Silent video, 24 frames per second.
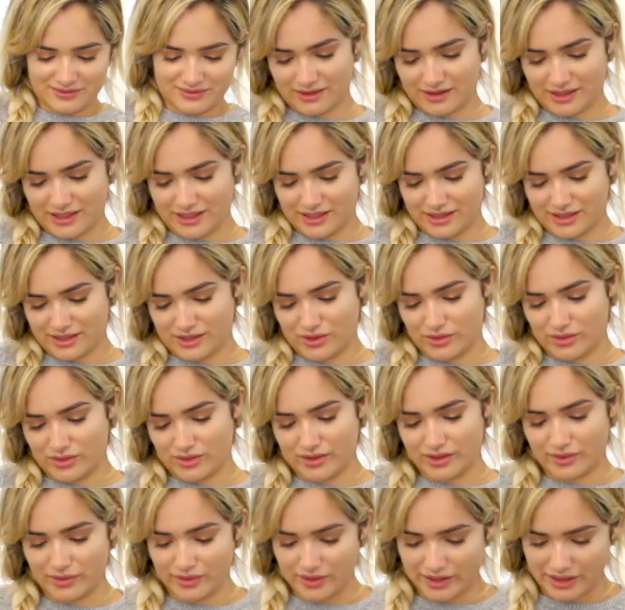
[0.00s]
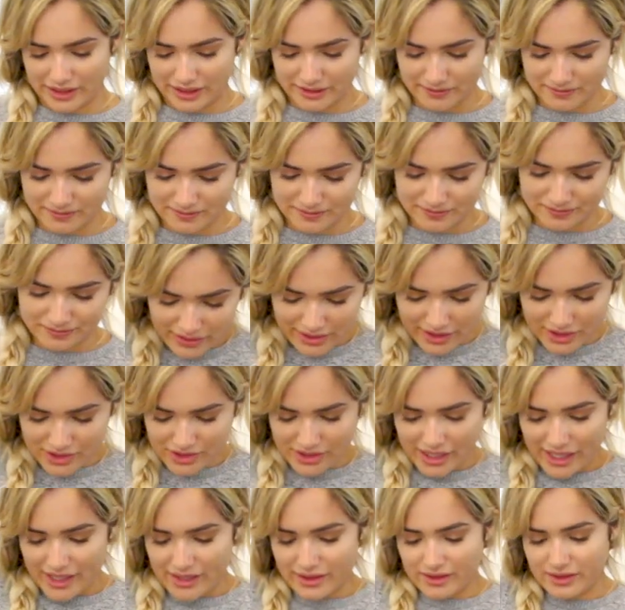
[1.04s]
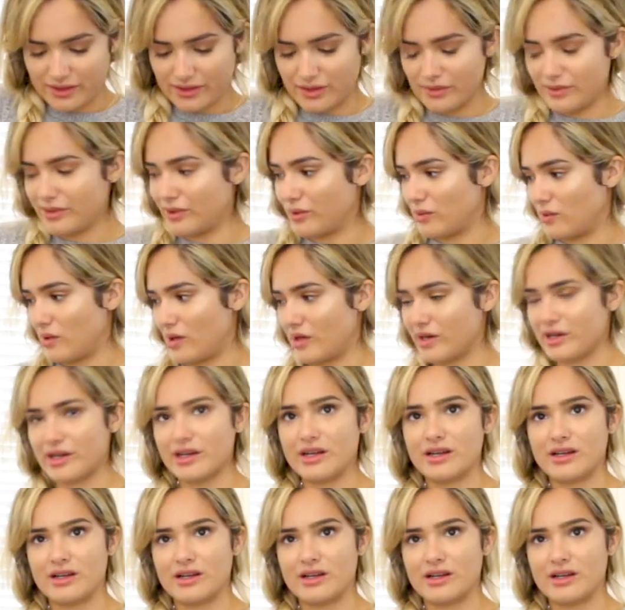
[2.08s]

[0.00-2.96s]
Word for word: This is totally working. I feel like I should add a little bit of water.